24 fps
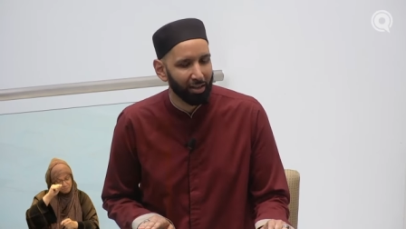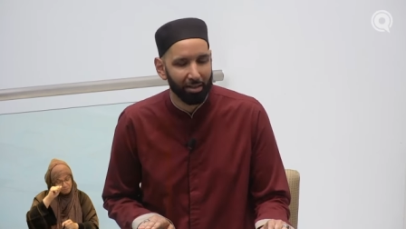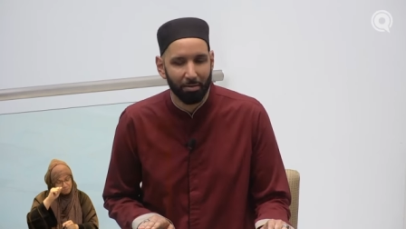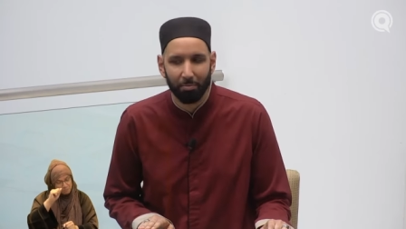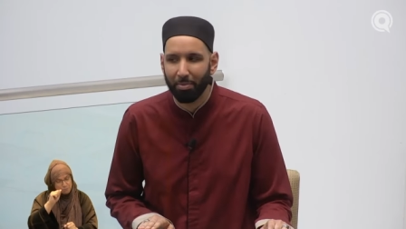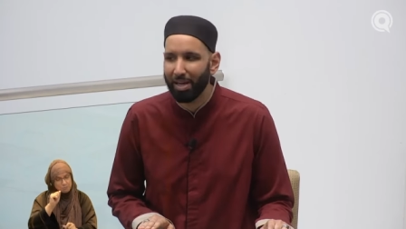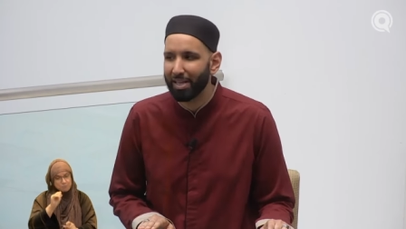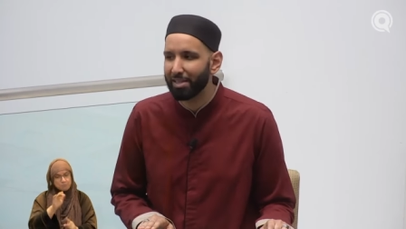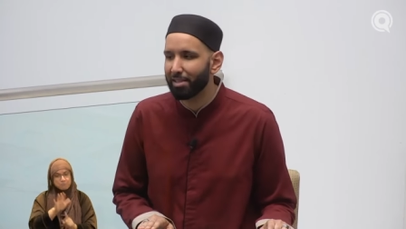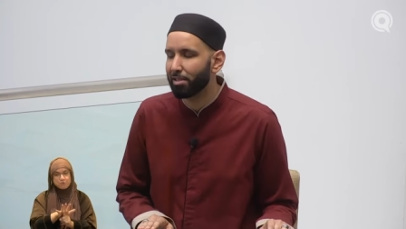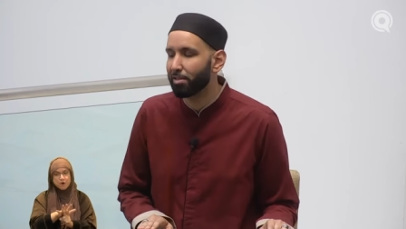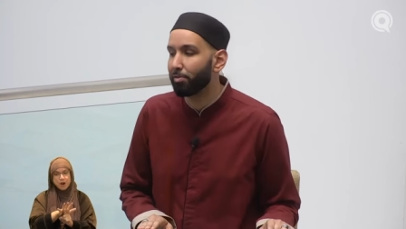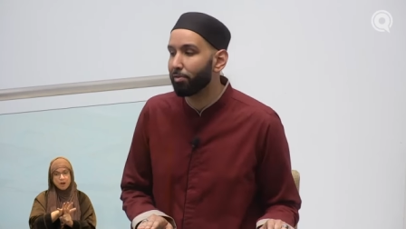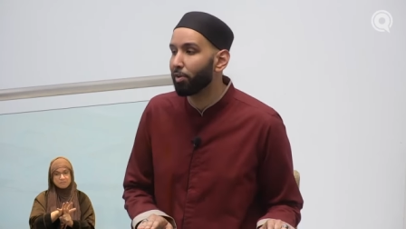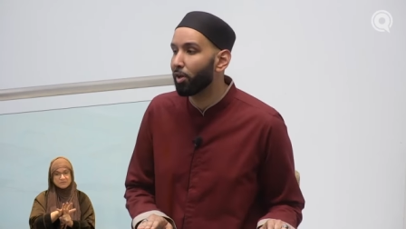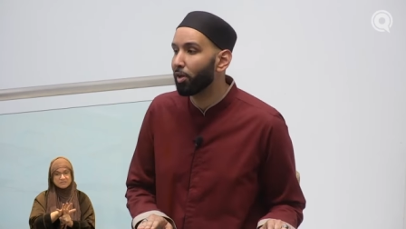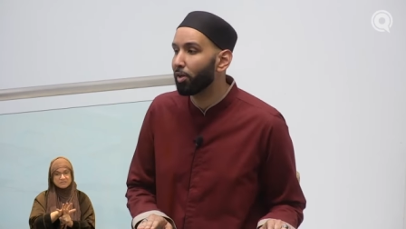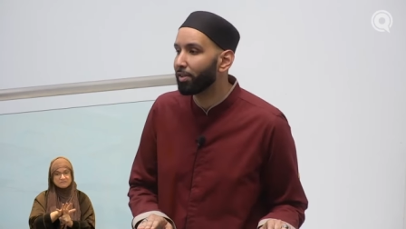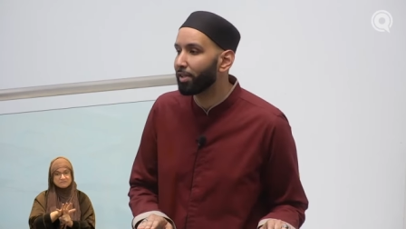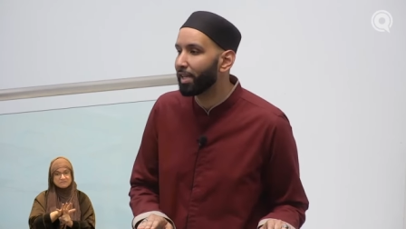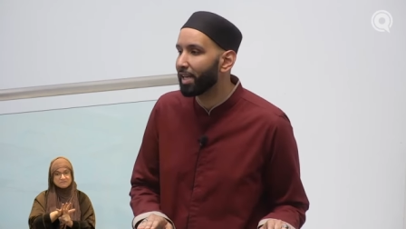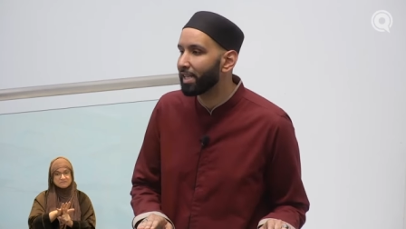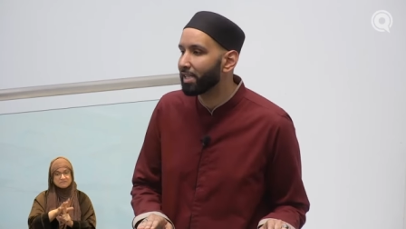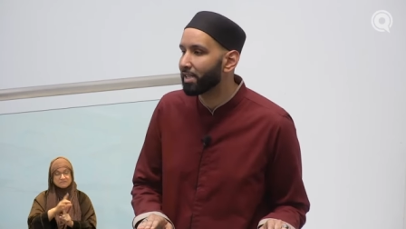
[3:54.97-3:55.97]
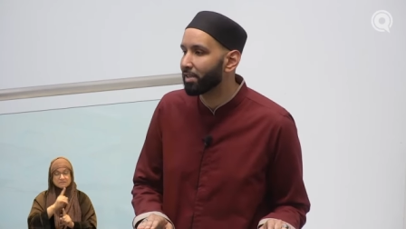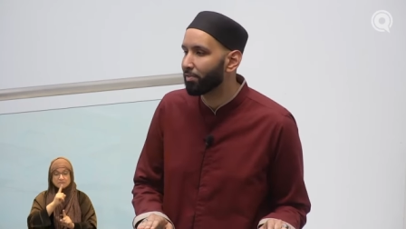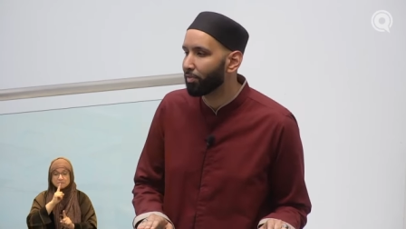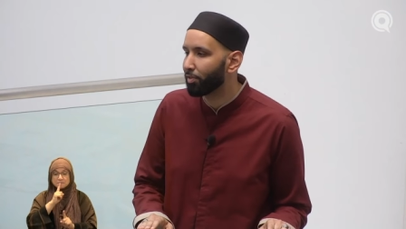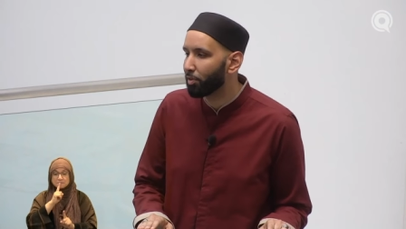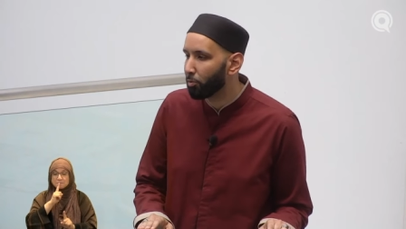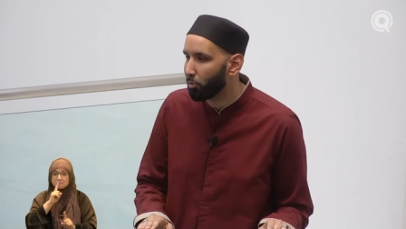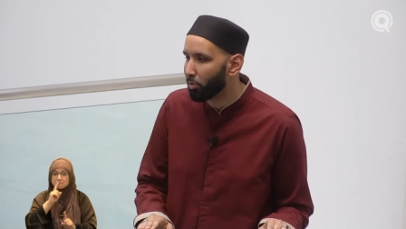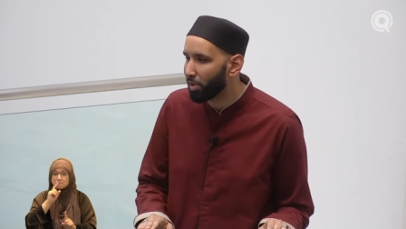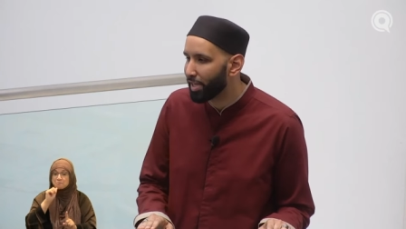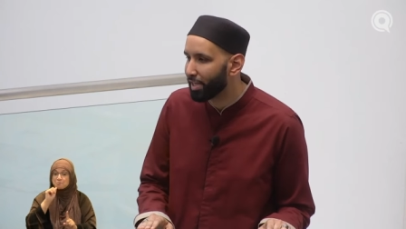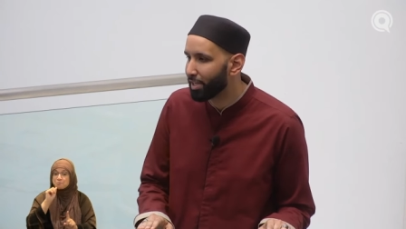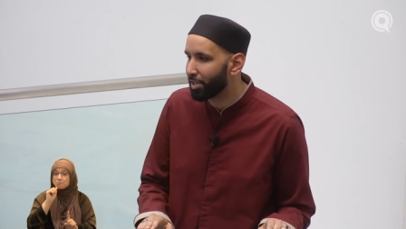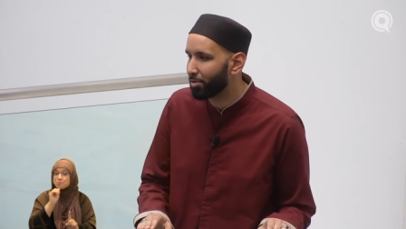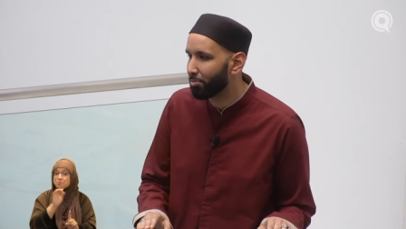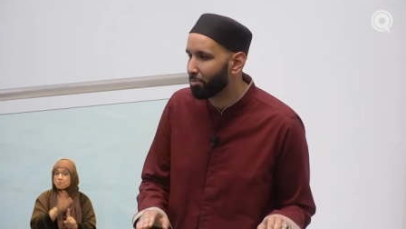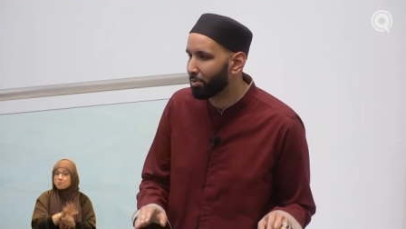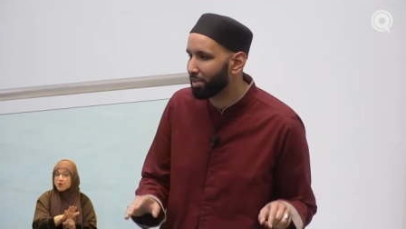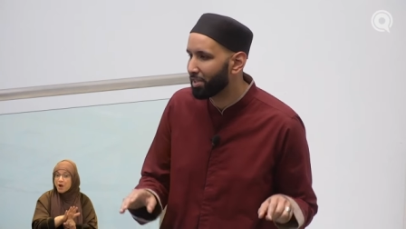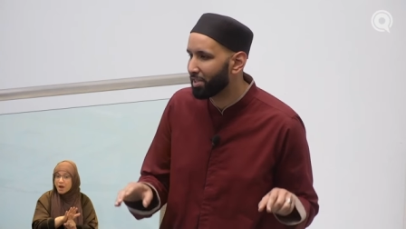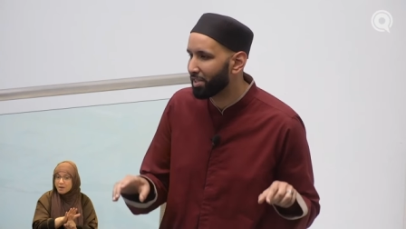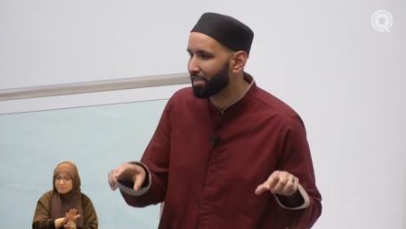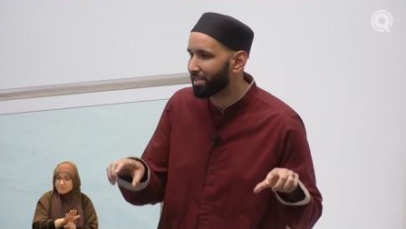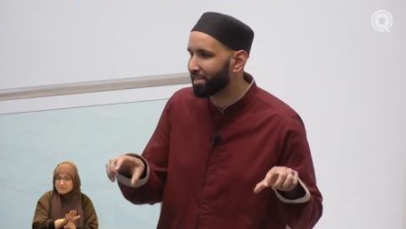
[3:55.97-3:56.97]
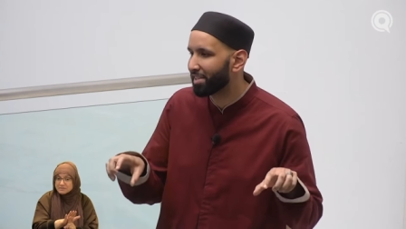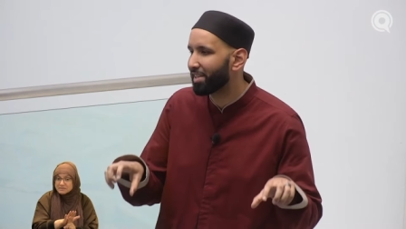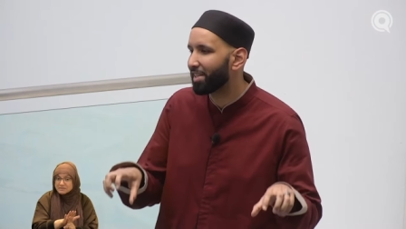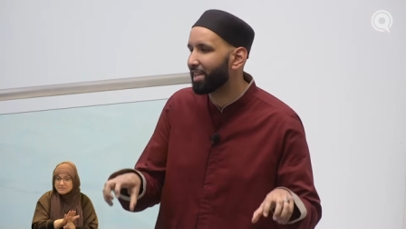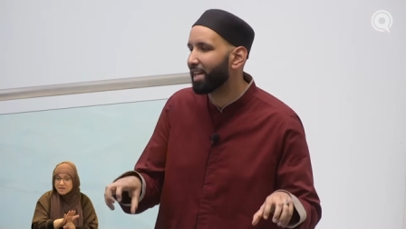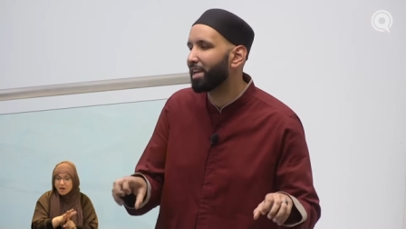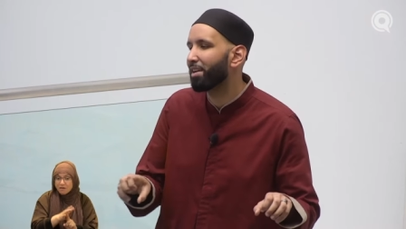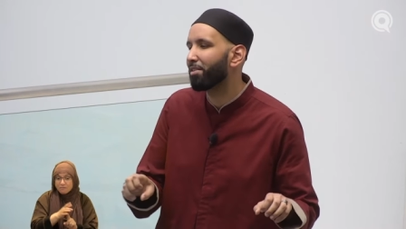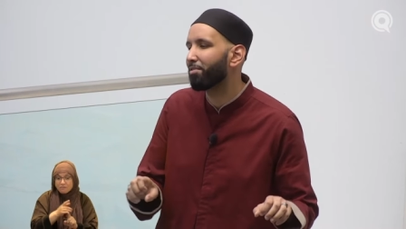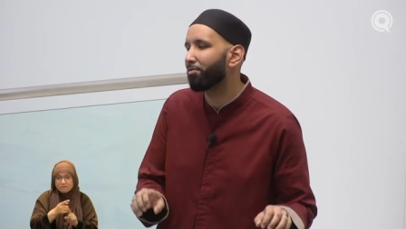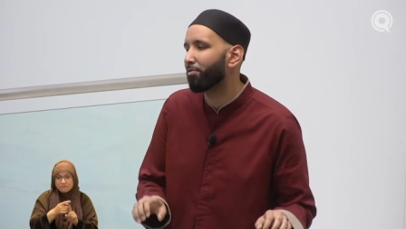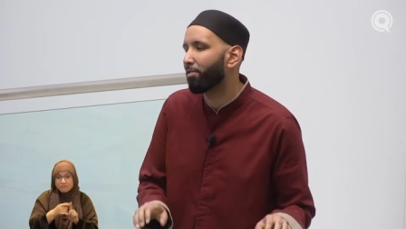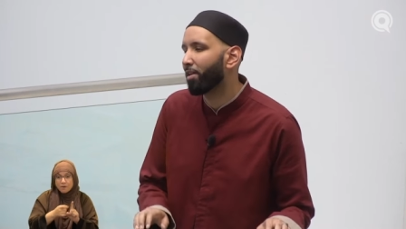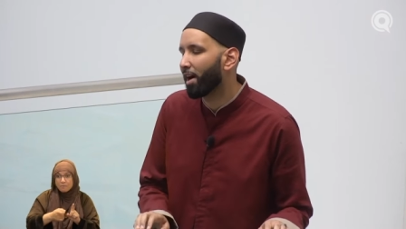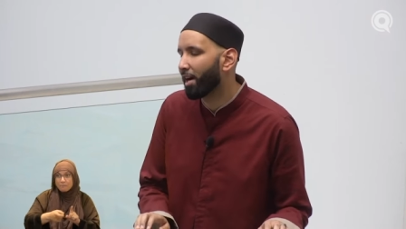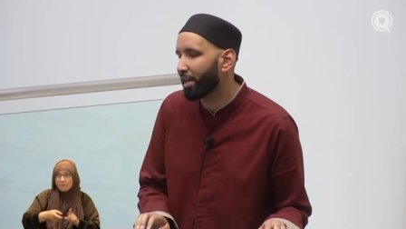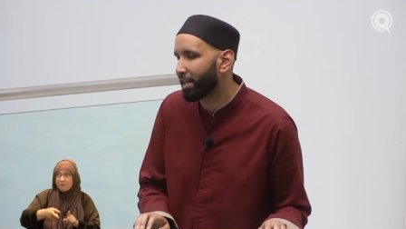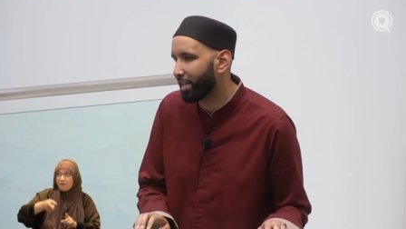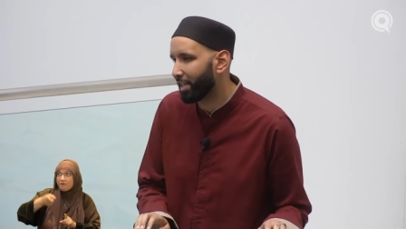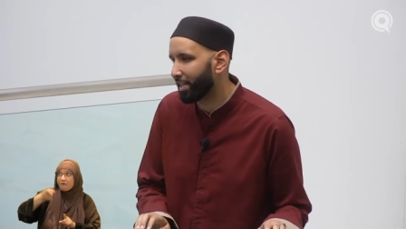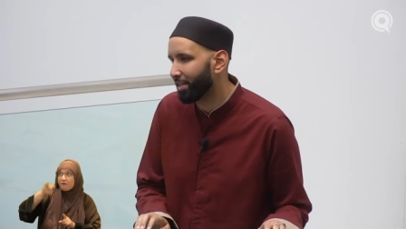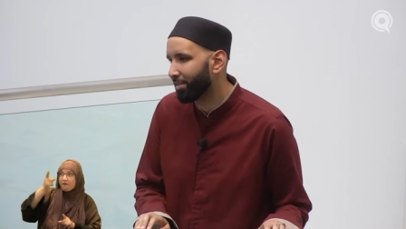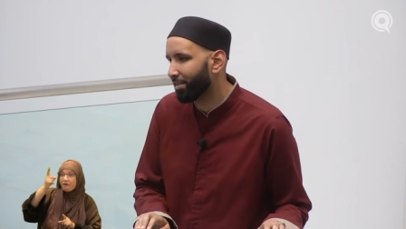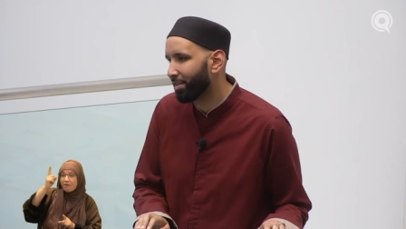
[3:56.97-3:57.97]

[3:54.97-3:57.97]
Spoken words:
the best of all days of the week, which is the day of Friday.